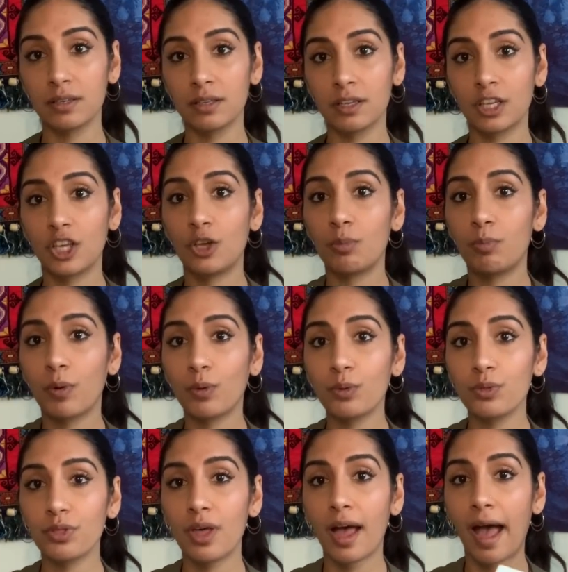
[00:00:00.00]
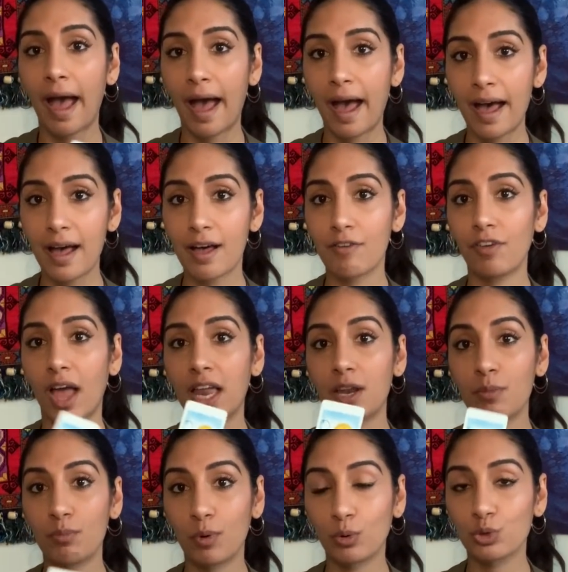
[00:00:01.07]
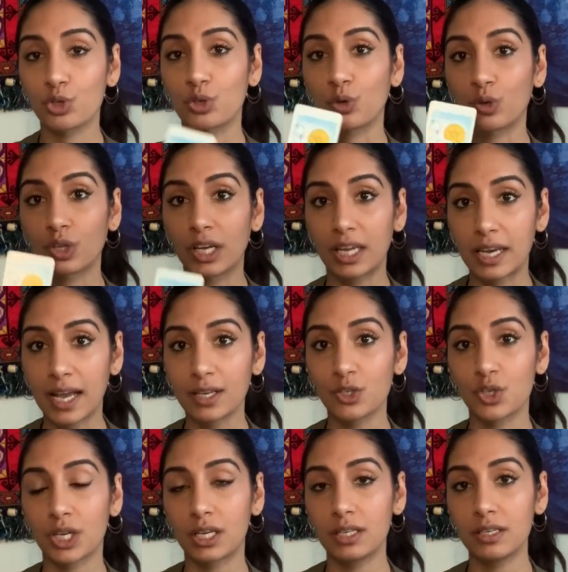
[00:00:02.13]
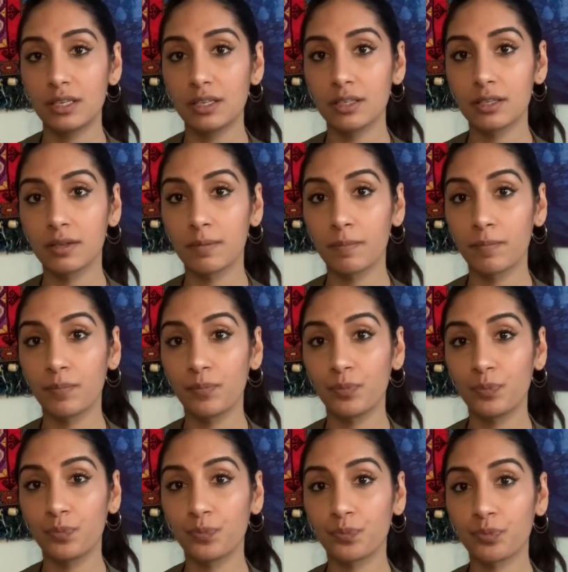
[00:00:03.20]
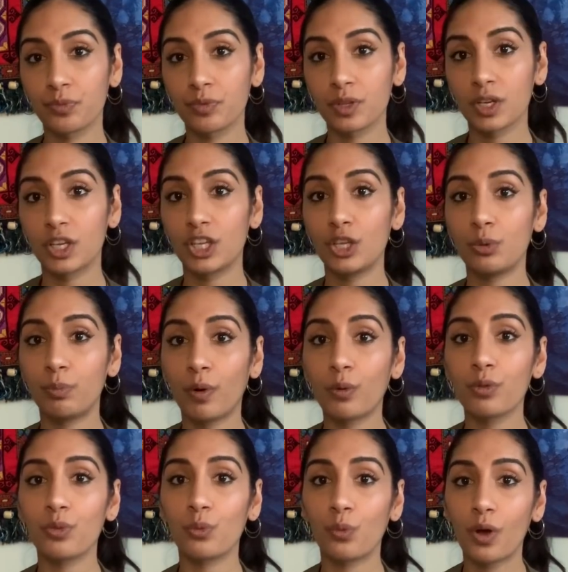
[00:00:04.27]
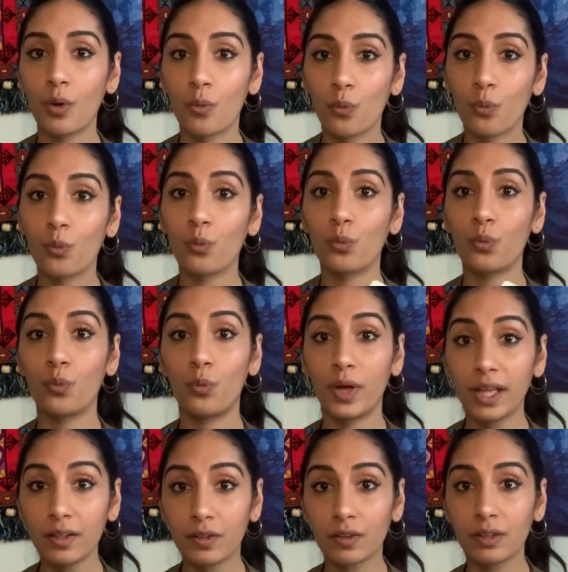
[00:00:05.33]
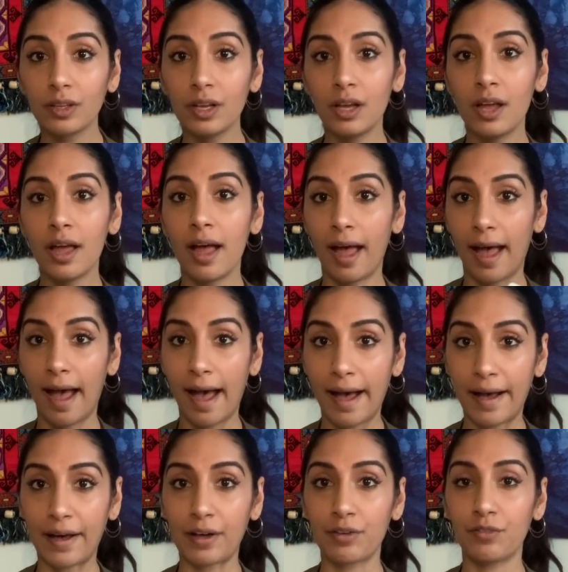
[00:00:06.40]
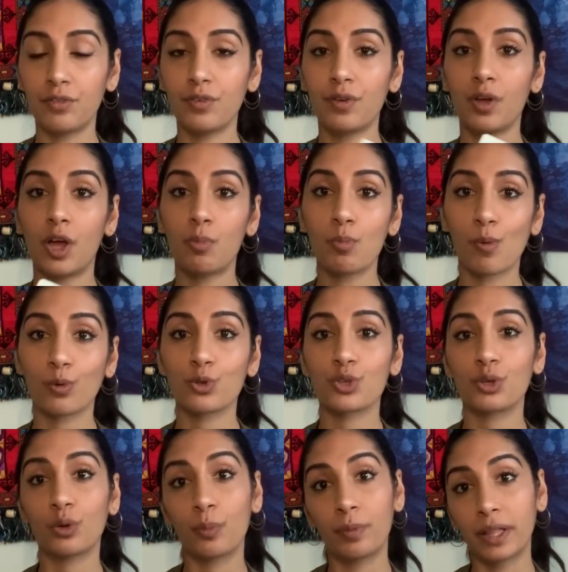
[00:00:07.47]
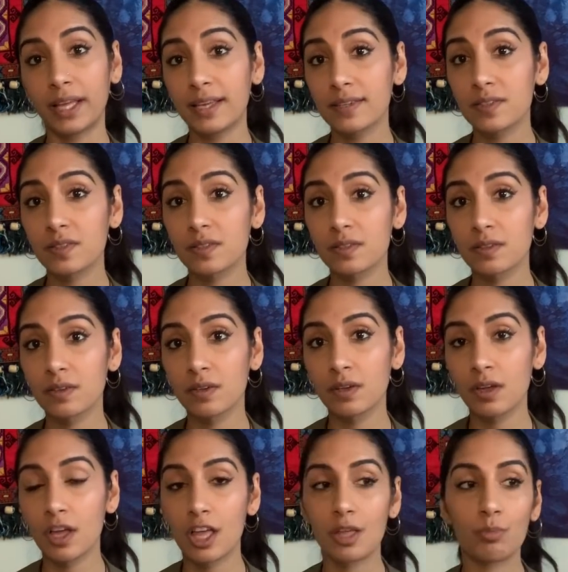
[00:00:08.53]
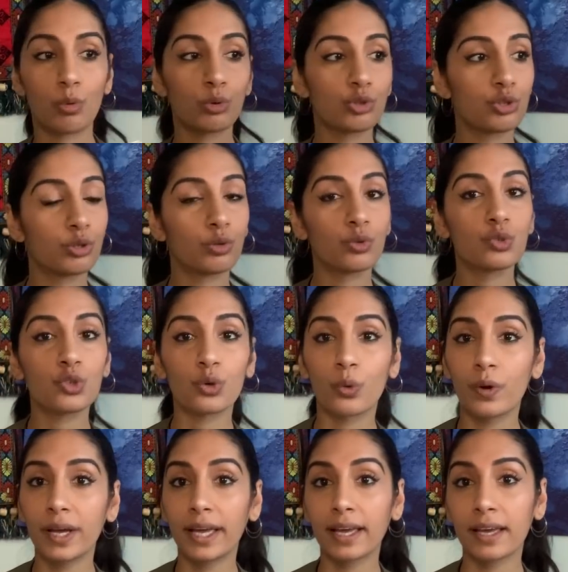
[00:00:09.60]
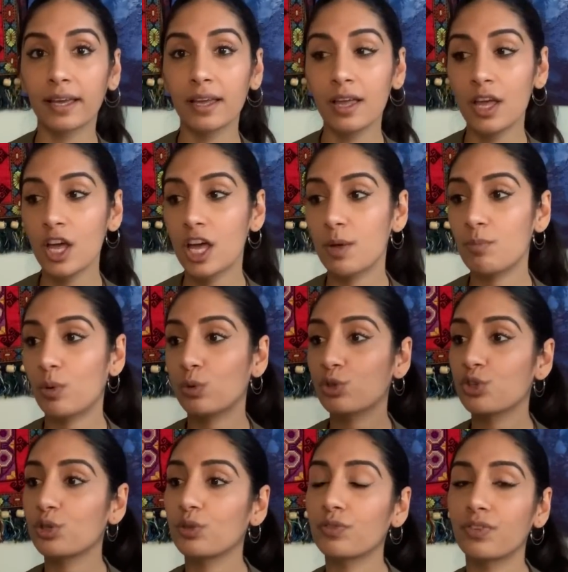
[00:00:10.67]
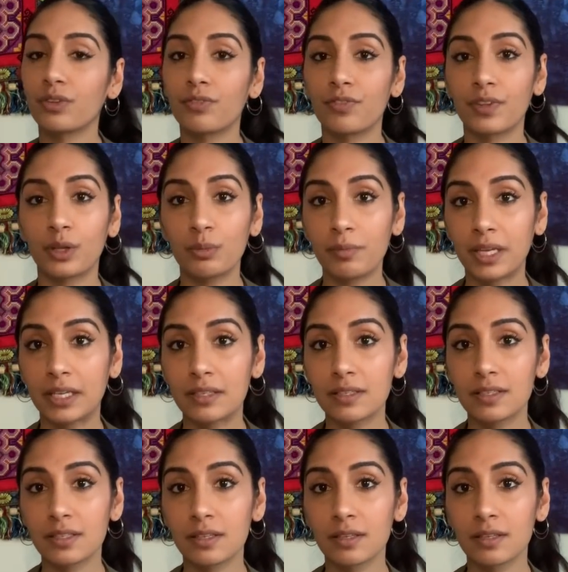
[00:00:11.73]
You both have an emotional connection. You both will have emotional bliss, emotional joy, emotional fulfillment